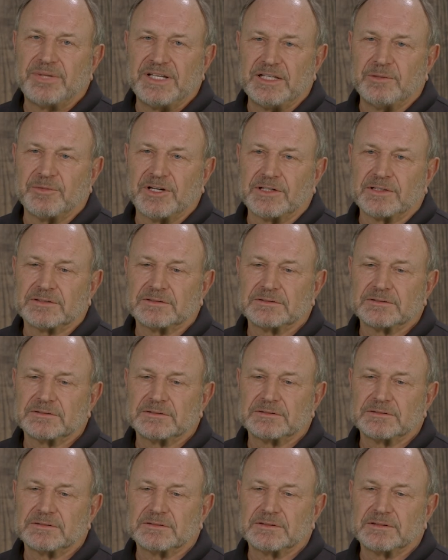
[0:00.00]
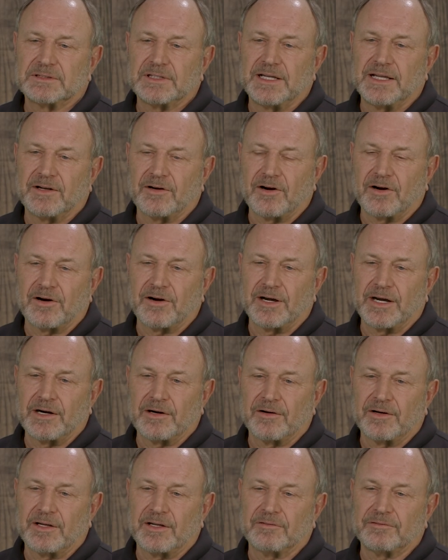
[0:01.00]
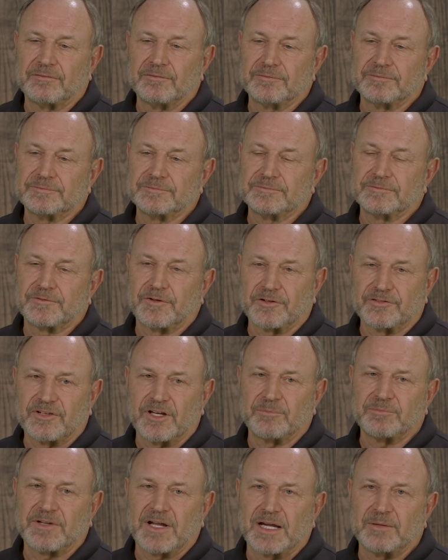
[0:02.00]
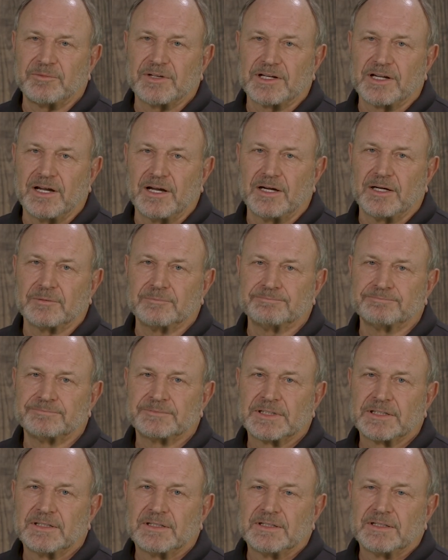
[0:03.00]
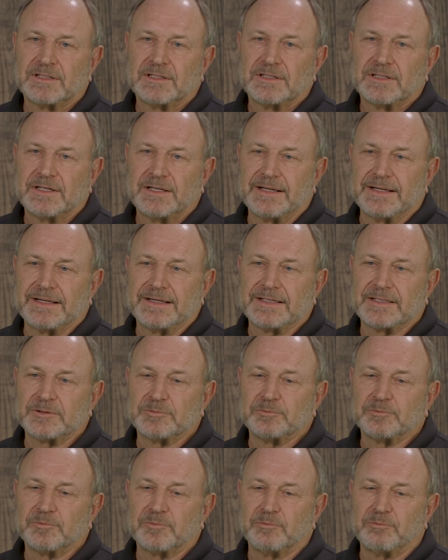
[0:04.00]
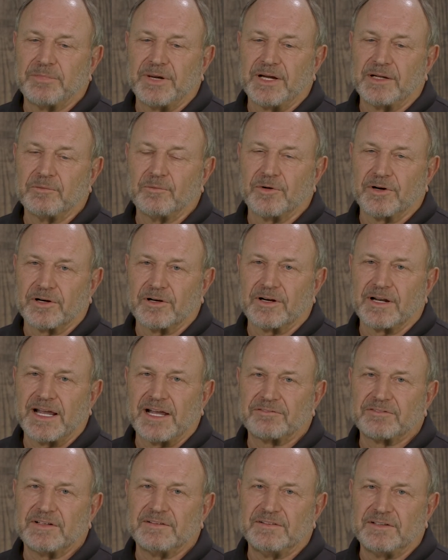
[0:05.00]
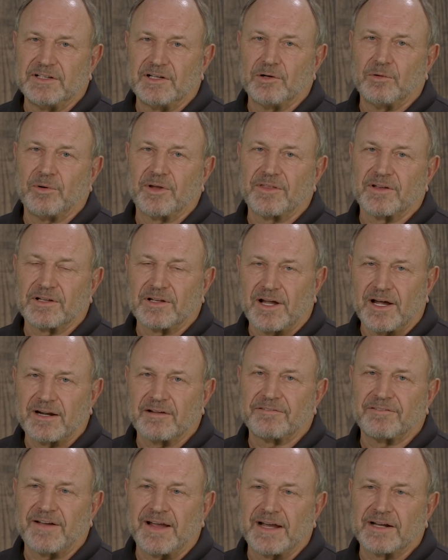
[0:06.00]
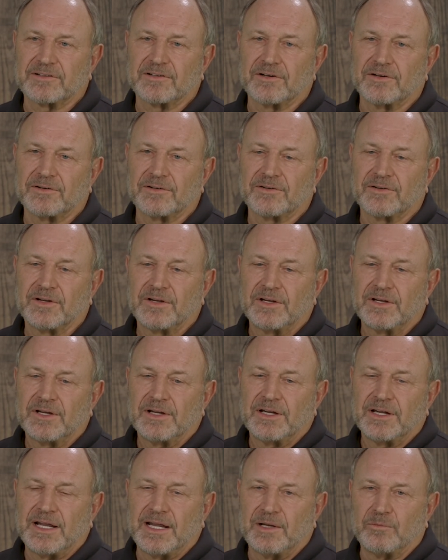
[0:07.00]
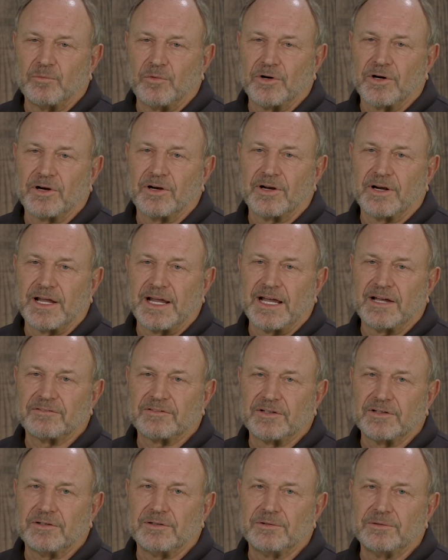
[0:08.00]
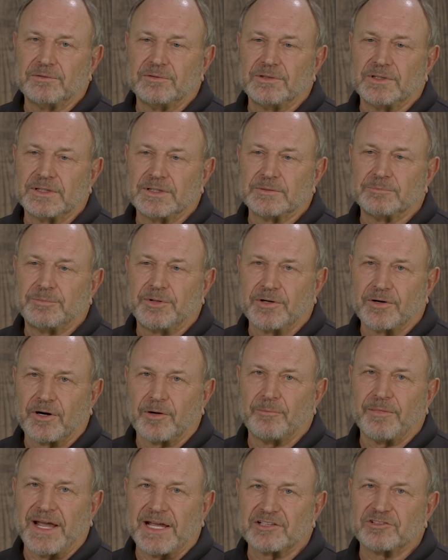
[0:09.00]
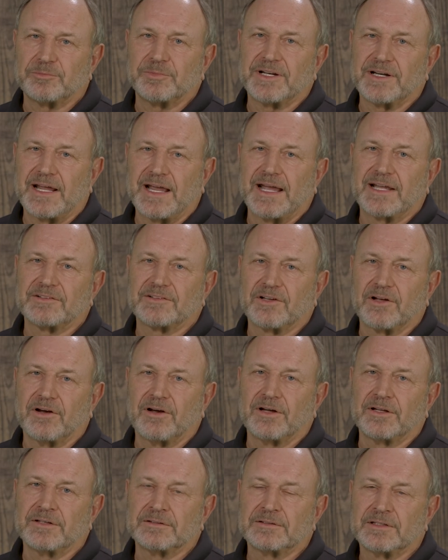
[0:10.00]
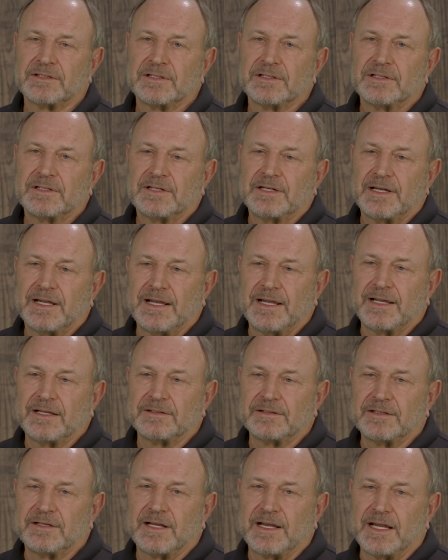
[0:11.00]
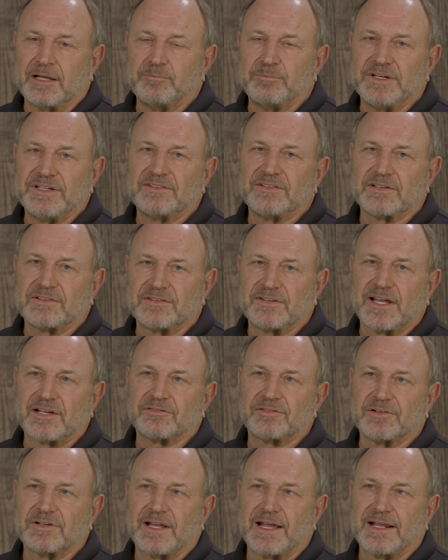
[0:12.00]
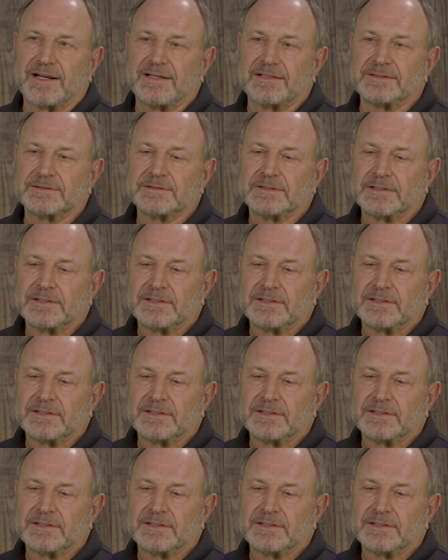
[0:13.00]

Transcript: Pima in our area for some time to come, but we're going to have to deal with a lot of factors, and we're going to have to put our management hats on and be successful at it.